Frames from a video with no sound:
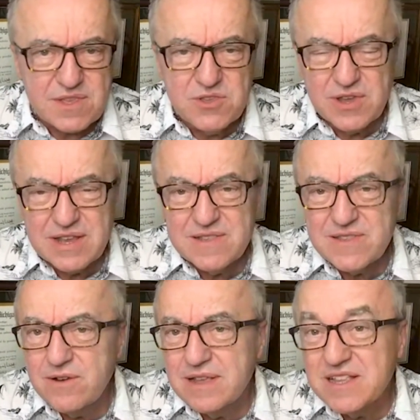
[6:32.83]
you can
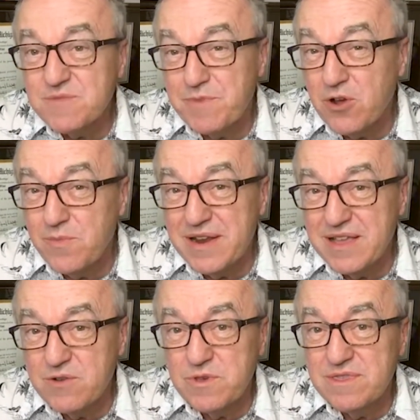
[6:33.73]
start
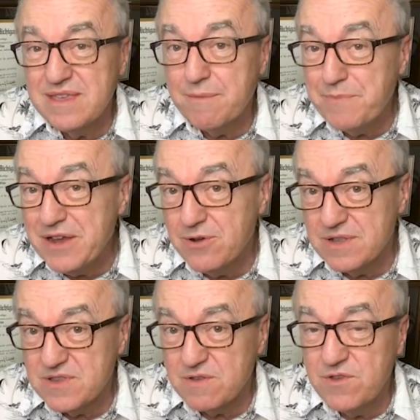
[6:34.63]
experimenting with the
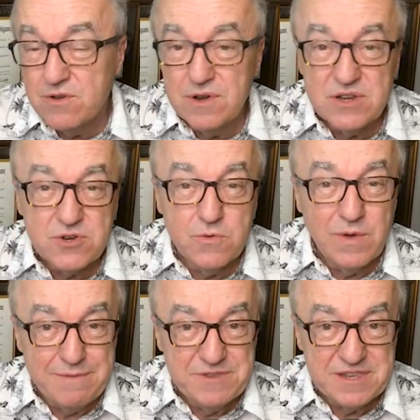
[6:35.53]
appearance of your initial
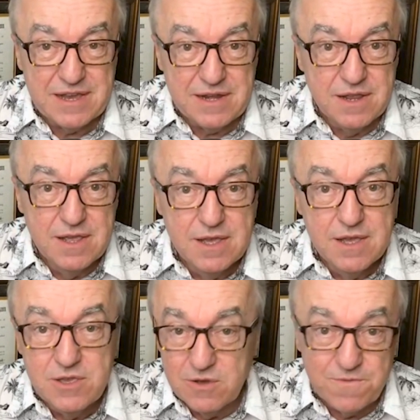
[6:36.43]
website.
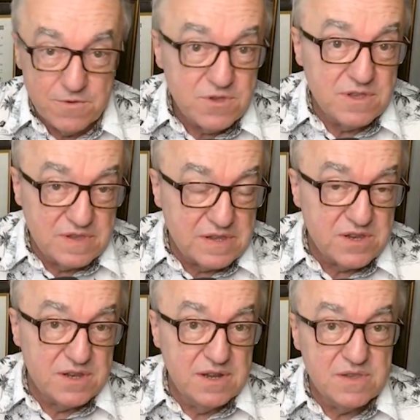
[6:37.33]
Your first
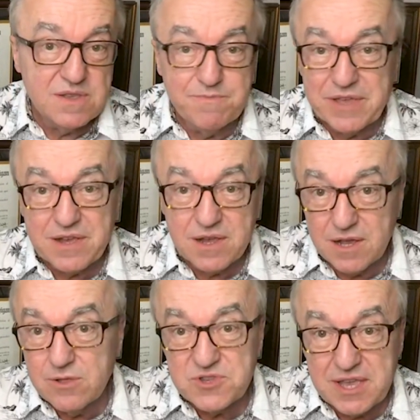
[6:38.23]
decision is to pick a
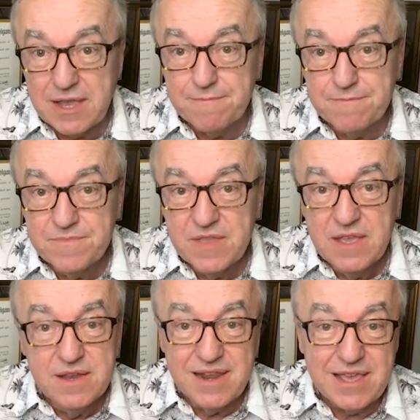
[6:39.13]
color scheme.
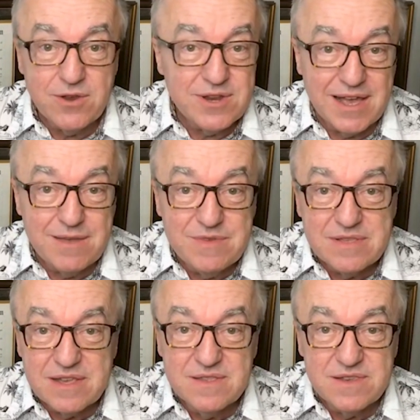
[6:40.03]
Take your time
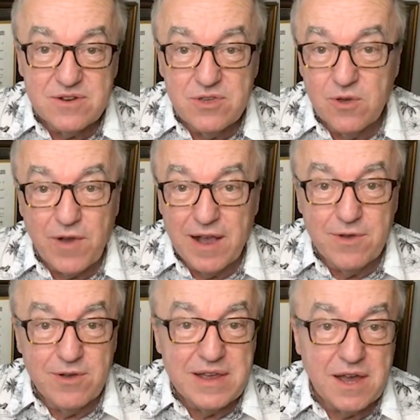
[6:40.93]
and consider your
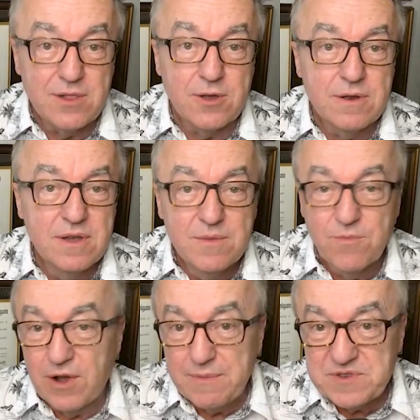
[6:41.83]
primary color,
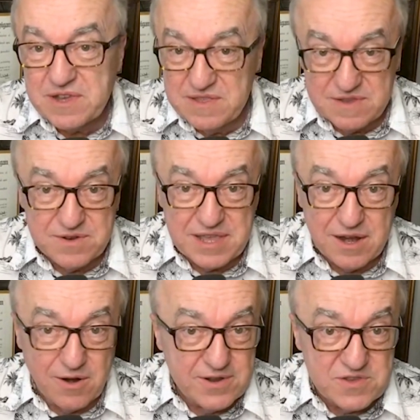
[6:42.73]
perhaps consulting
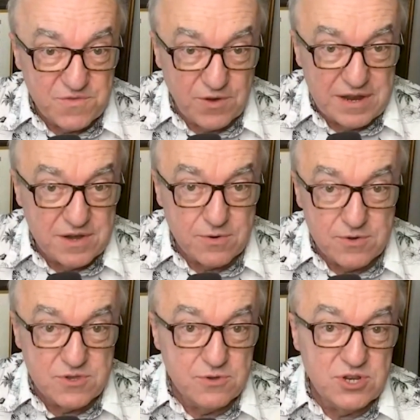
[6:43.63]
an artist friend
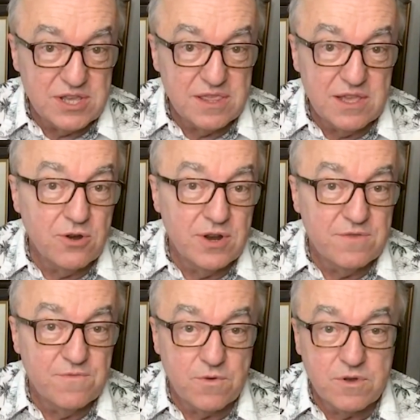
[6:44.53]
or searching the
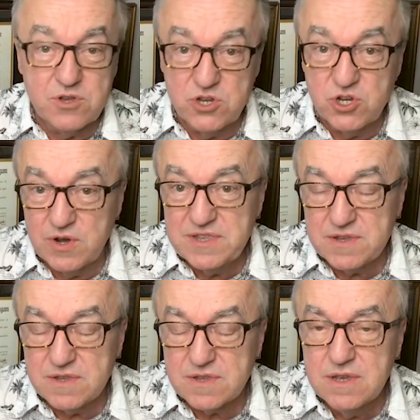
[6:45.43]
internet for good
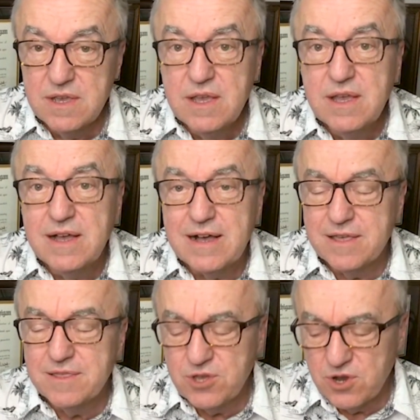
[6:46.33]
choices.
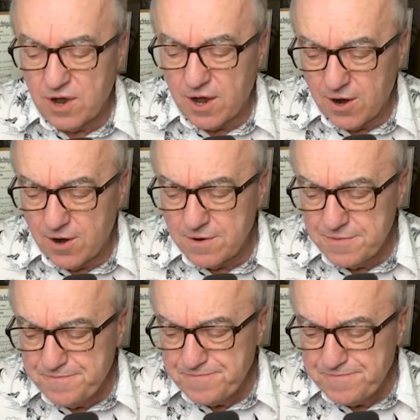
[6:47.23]
There are